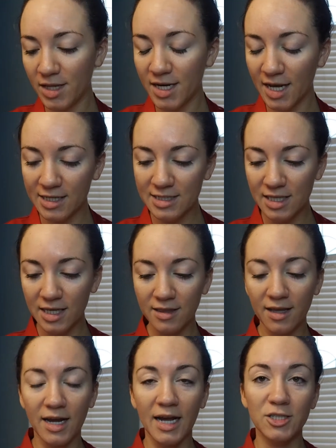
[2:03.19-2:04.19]
The next thing
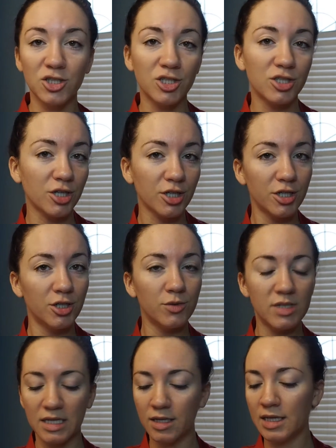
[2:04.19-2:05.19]
that I just started
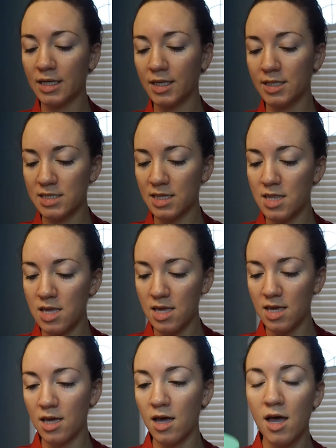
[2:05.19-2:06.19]
using is
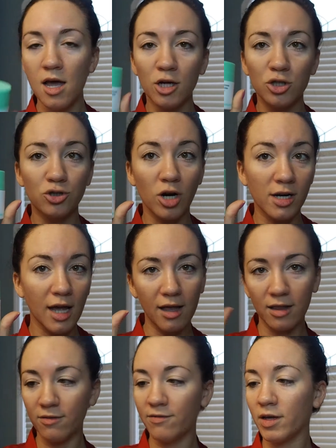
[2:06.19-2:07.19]
the Drunk
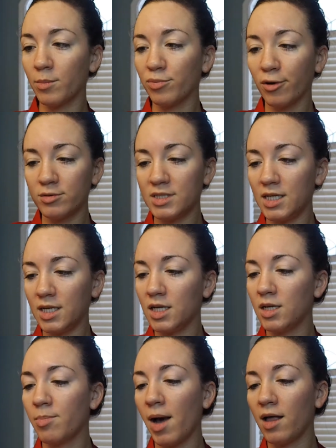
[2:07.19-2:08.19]
Elephant
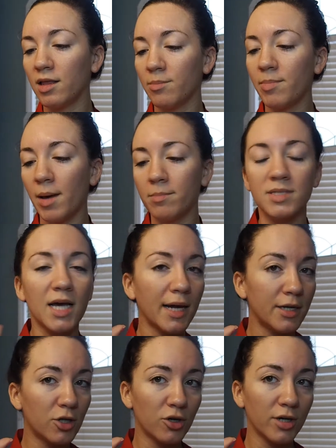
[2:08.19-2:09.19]
Protini
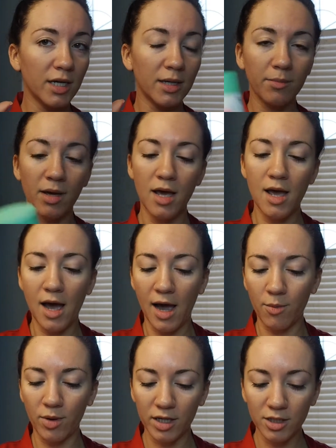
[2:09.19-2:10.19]
Polypeptide Cream.
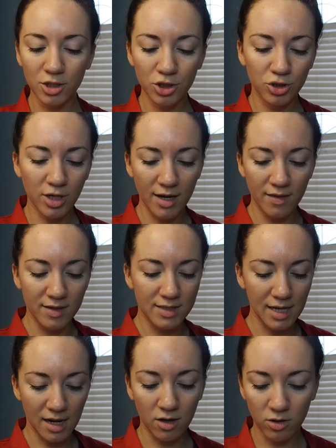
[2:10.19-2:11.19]
I wanted to try this
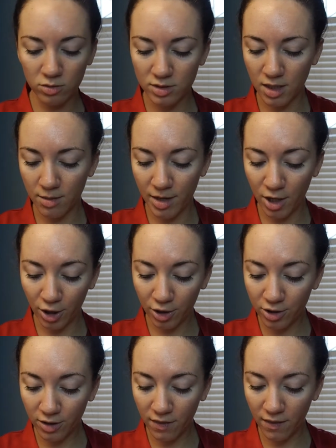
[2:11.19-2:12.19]
out. I
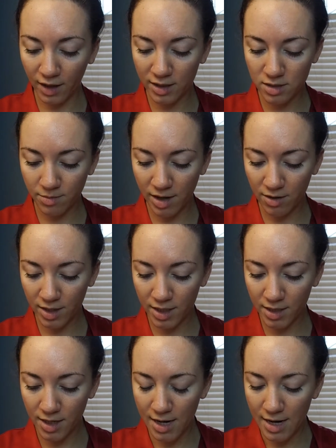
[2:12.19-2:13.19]
heard good things about
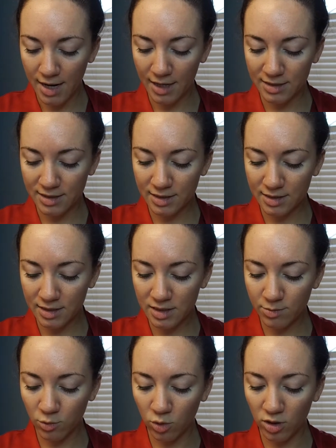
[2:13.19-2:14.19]
it, and since it's
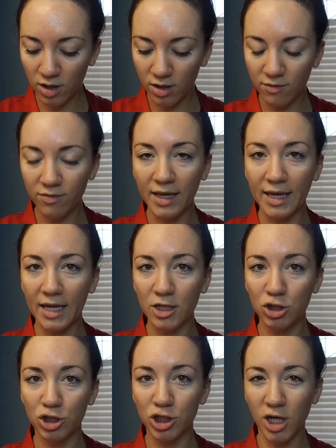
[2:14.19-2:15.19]
more of like a
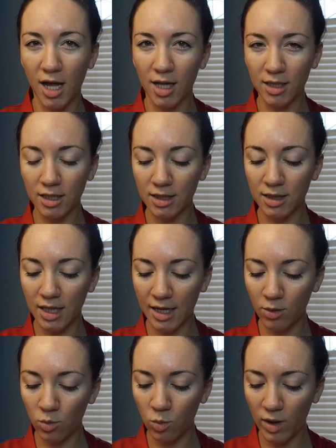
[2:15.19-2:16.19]
gel,
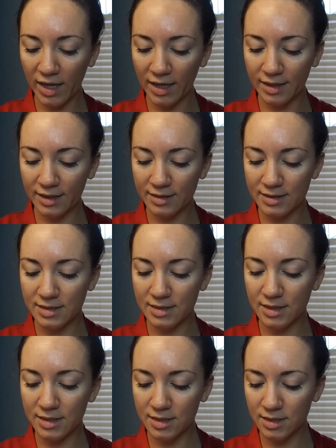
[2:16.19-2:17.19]
lightweight
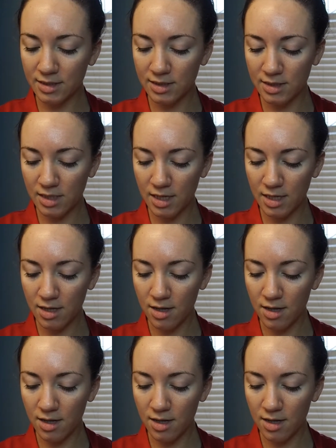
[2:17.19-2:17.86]
consistency,